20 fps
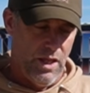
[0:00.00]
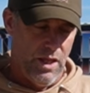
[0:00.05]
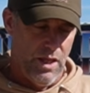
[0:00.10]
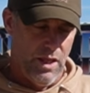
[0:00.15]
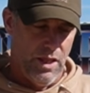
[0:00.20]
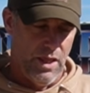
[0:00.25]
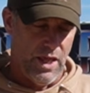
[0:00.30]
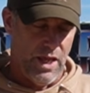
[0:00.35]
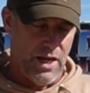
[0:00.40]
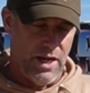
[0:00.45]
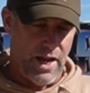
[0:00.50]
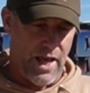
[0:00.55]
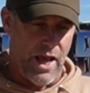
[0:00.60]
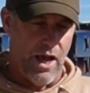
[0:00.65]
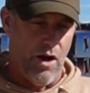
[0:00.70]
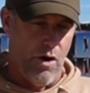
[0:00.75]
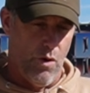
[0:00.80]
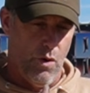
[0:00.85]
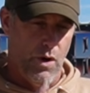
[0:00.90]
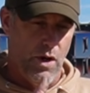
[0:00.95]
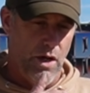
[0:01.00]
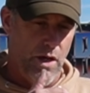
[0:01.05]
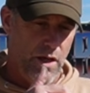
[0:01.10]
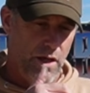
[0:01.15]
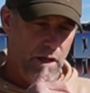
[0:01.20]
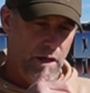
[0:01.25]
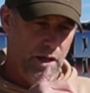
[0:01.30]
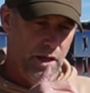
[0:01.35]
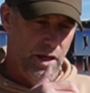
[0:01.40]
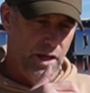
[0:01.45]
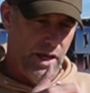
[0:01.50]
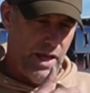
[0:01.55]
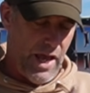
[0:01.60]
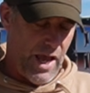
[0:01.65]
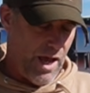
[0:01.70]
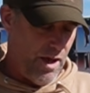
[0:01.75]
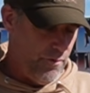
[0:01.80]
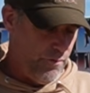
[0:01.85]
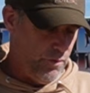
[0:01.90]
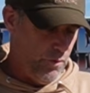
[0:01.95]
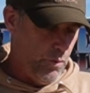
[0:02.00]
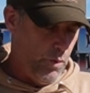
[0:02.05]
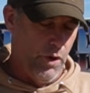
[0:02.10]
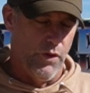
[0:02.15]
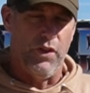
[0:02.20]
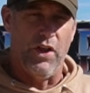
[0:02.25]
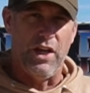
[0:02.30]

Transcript: They now have what